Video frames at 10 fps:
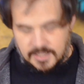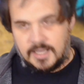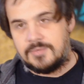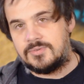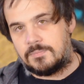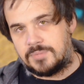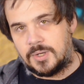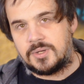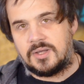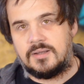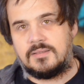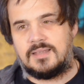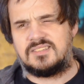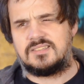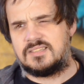If not broken,
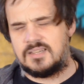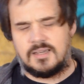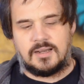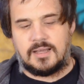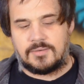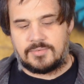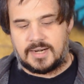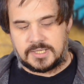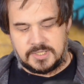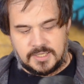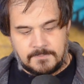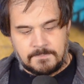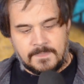then certainly a fracture.